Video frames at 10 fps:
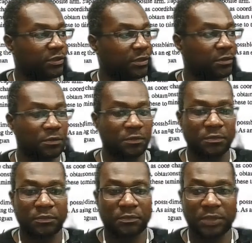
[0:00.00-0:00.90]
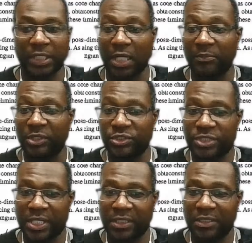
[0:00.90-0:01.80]
So, and I'll be
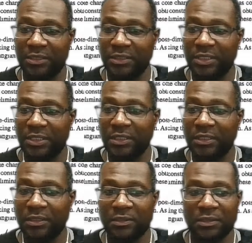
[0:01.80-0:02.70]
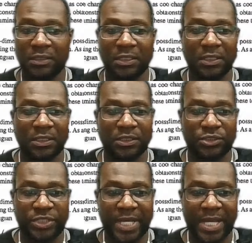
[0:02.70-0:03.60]
checking the
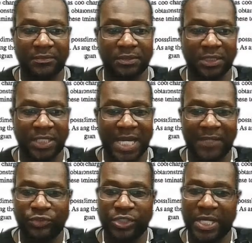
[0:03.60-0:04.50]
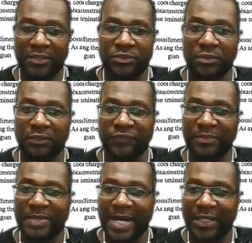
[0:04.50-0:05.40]
chat, the live chat. So if
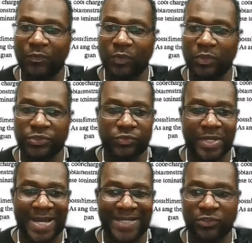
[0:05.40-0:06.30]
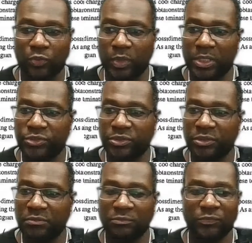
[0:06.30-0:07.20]
anybody wants to ask a
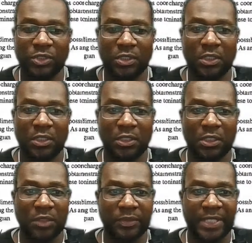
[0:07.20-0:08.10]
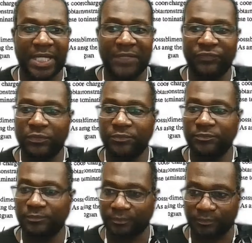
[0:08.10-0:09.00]
question or what have you,
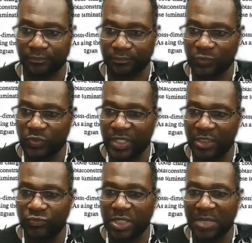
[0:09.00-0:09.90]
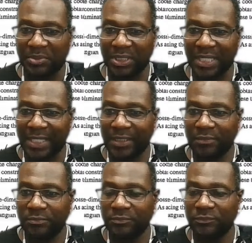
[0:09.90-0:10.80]
go ahead and drop a
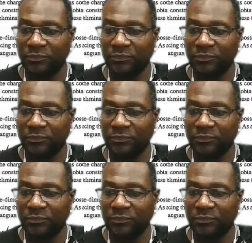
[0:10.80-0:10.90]
line.